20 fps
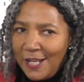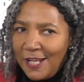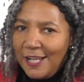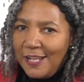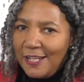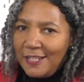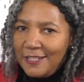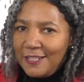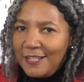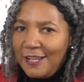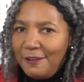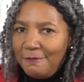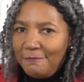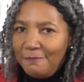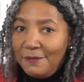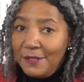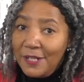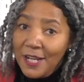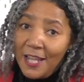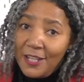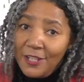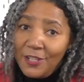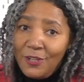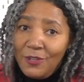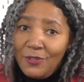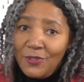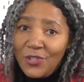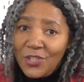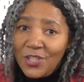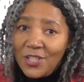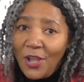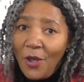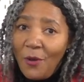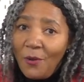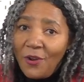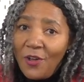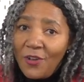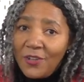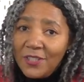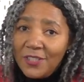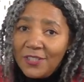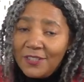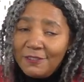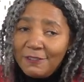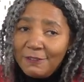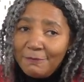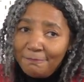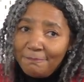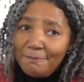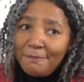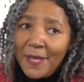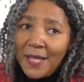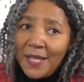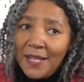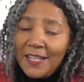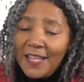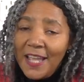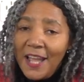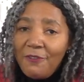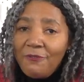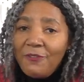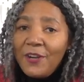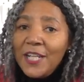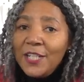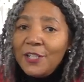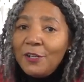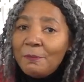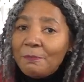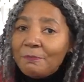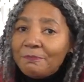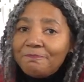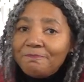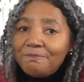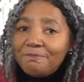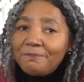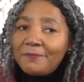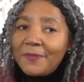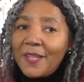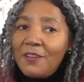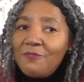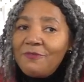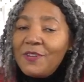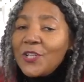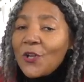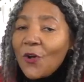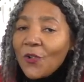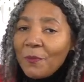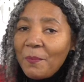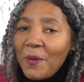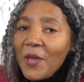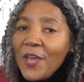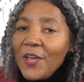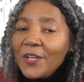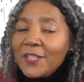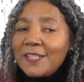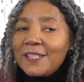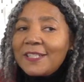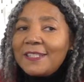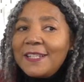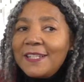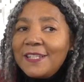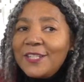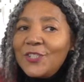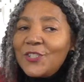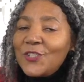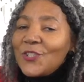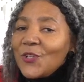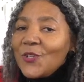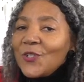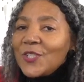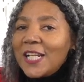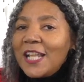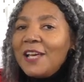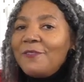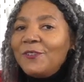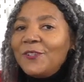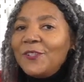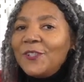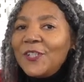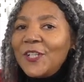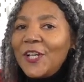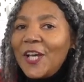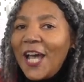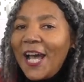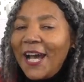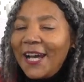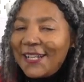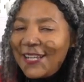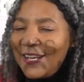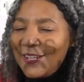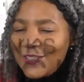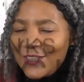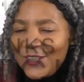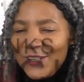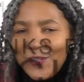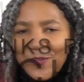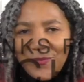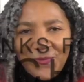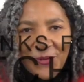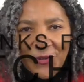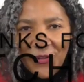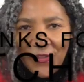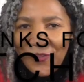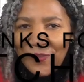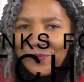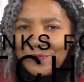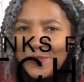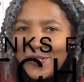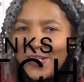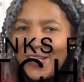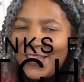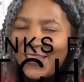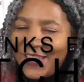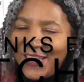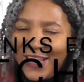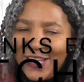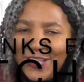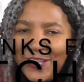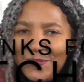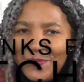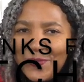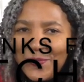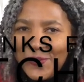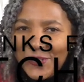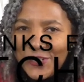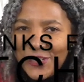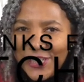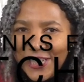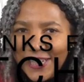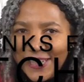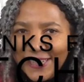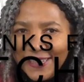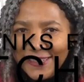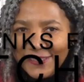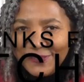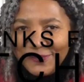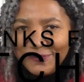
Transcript: and let you just go along and yeah, read all the perks, choose level, and I'll see you in one of them. Thank you for watching.